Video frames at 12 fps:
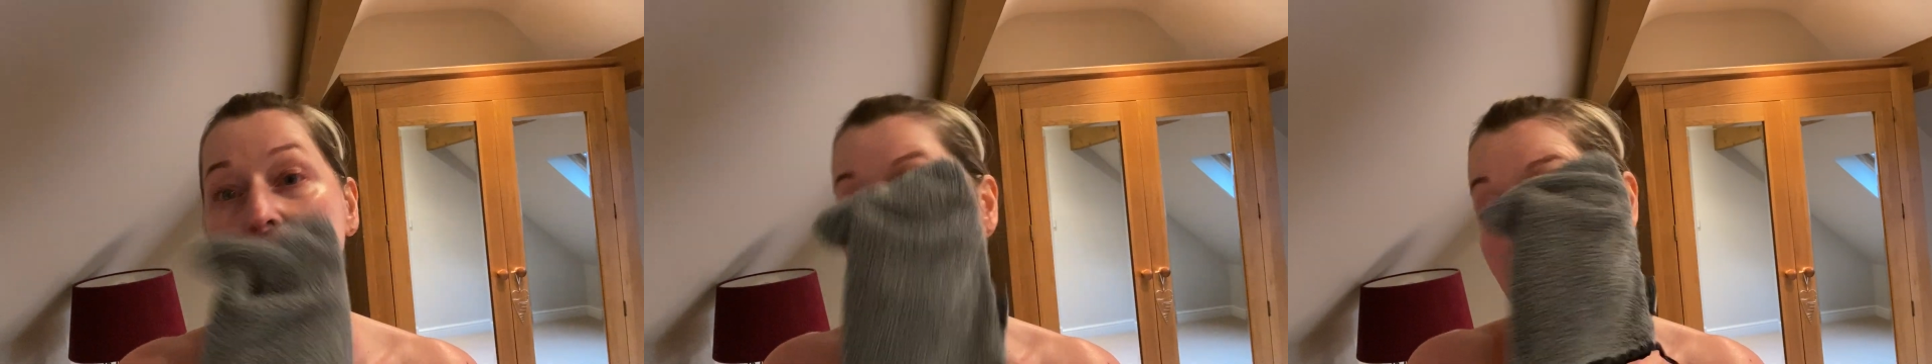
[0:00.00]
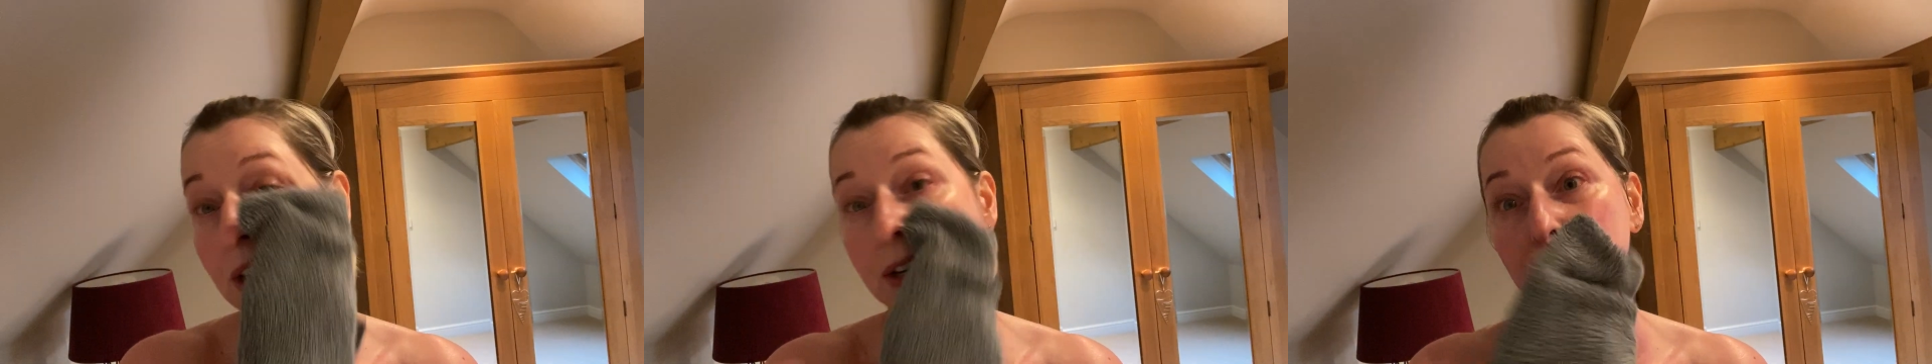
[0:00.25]
so
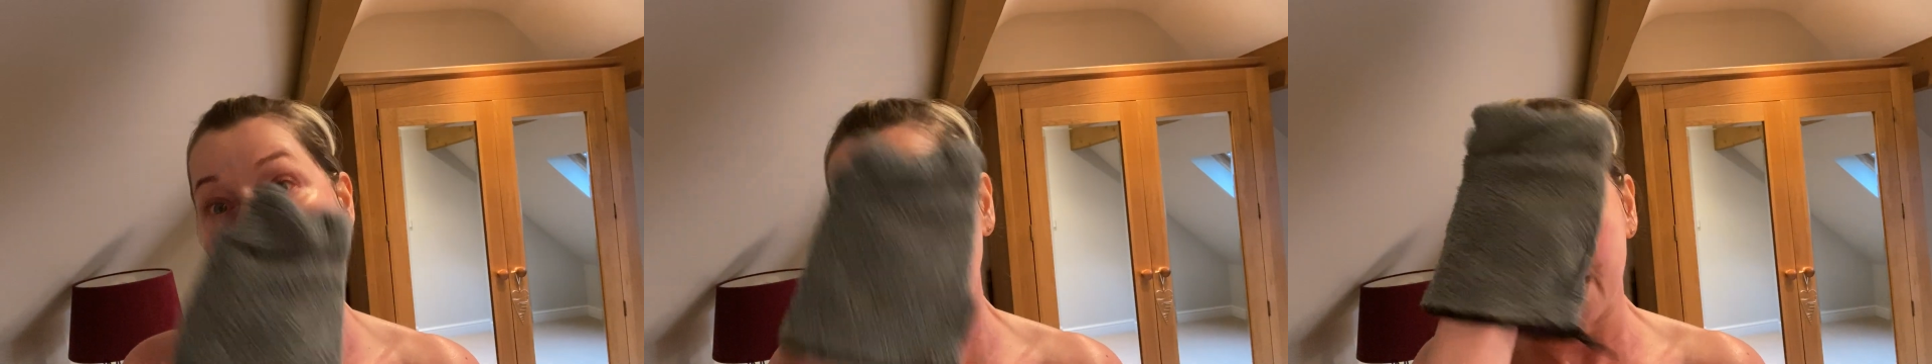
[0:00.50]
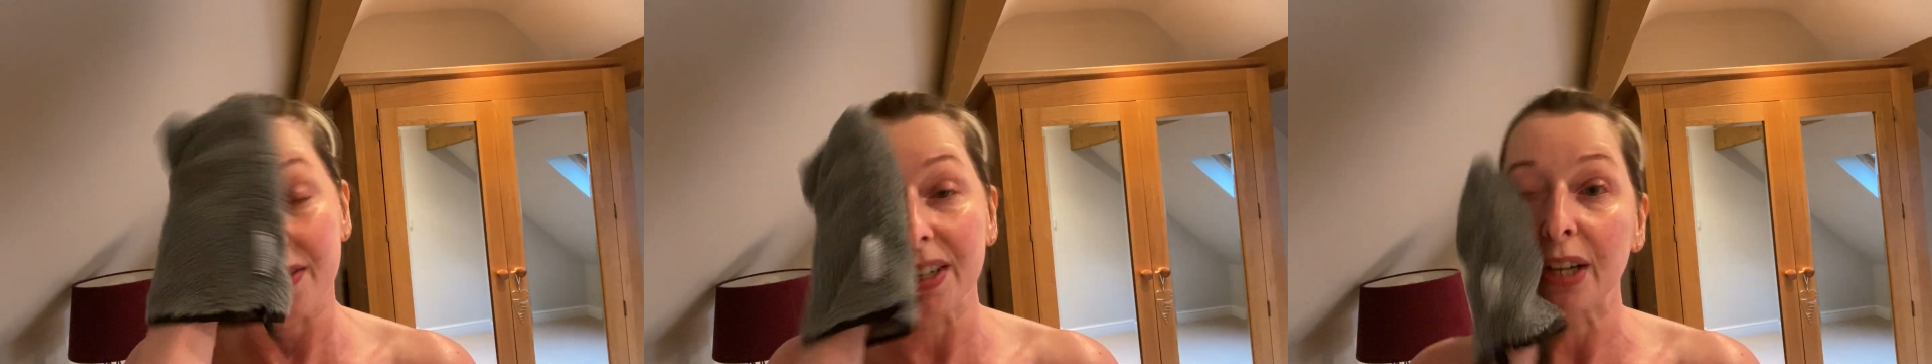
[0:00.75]
you can
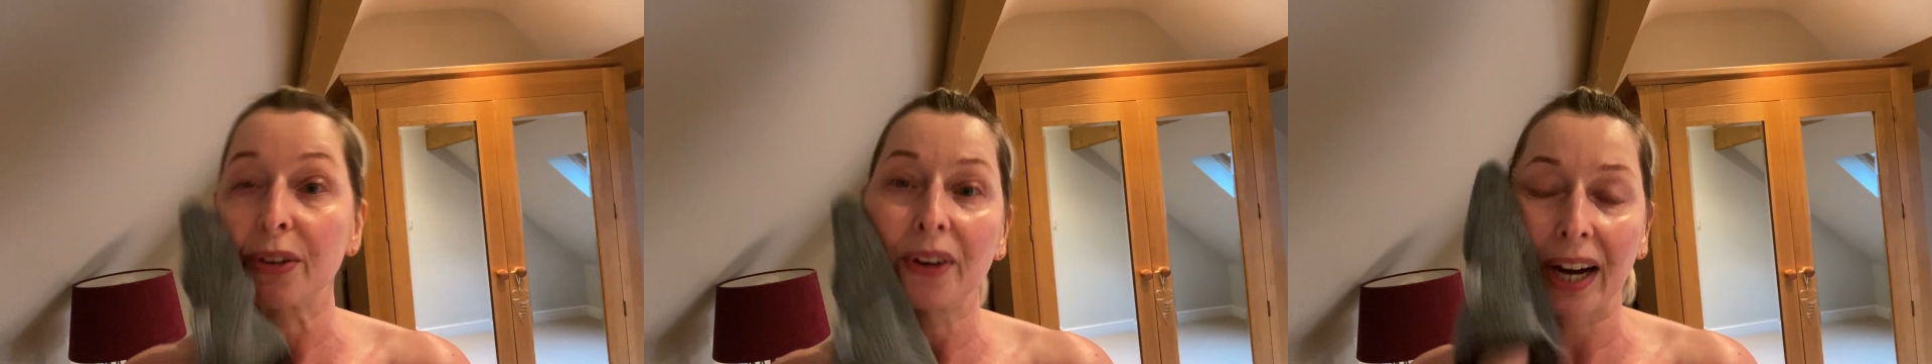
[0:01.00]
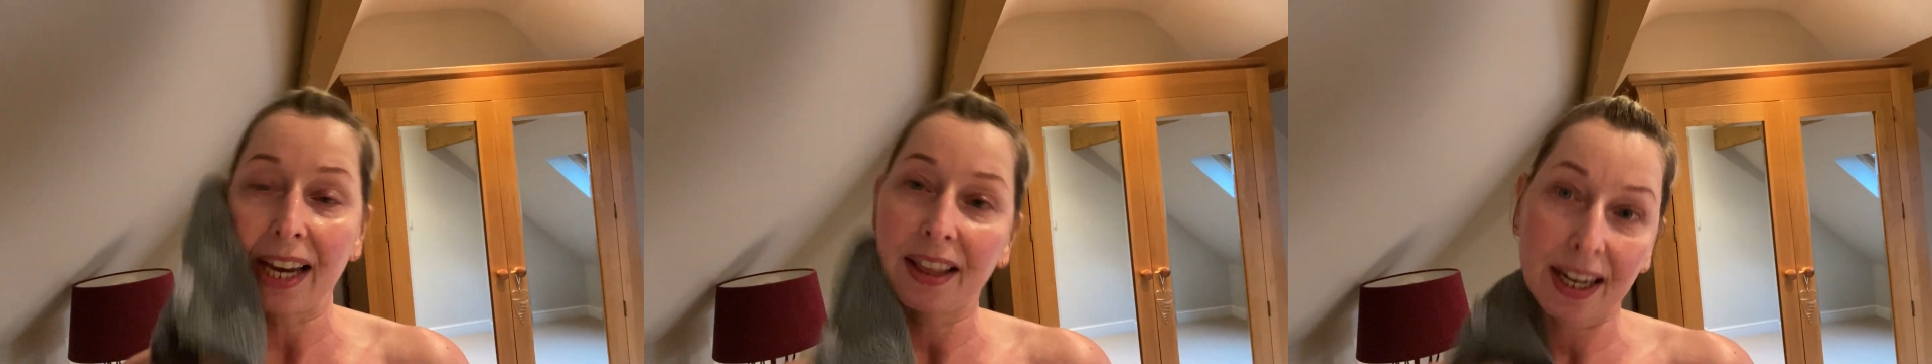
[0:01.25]
really
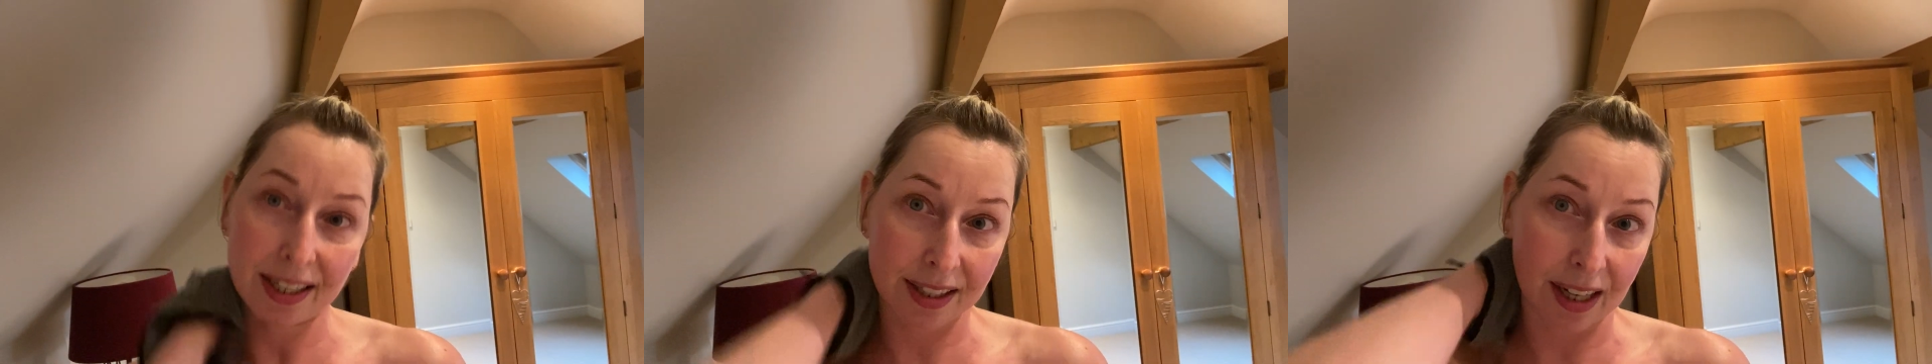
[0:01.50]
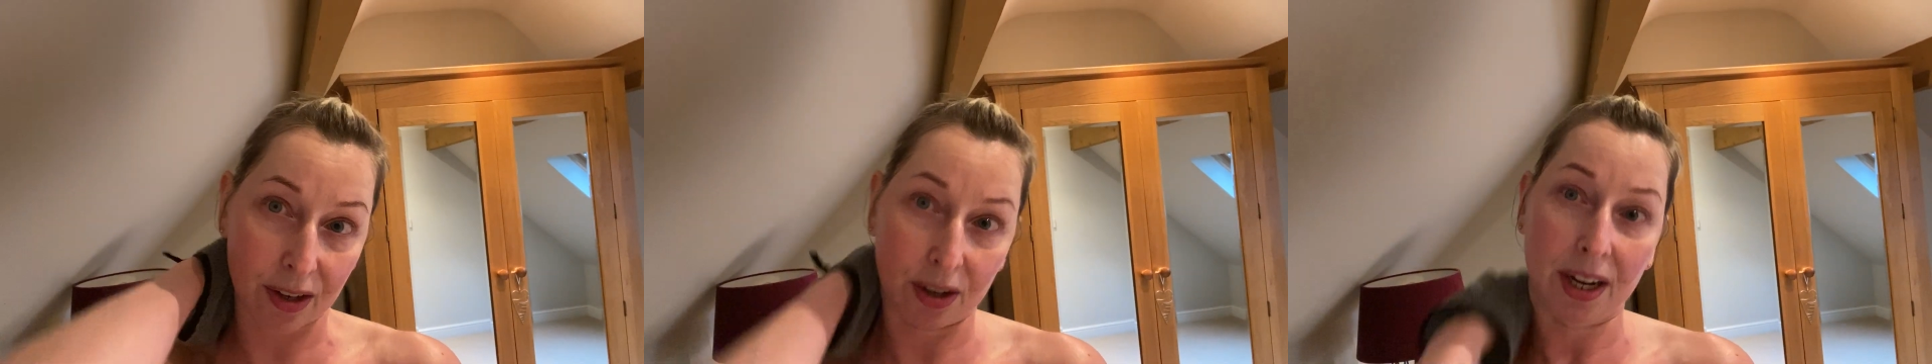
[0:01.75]
recreate that
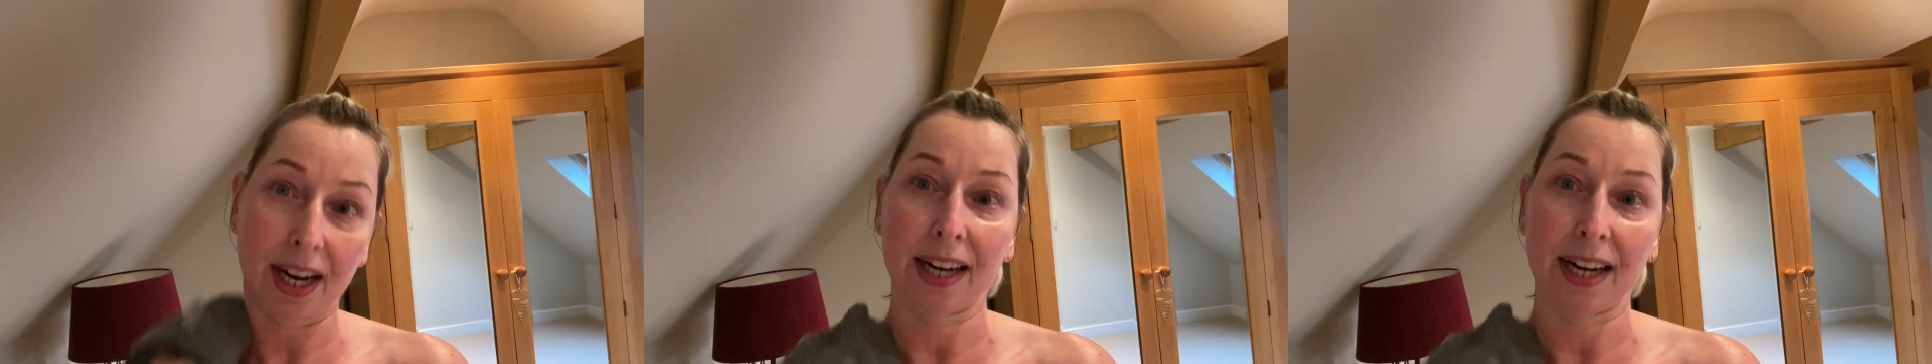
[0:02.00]
salon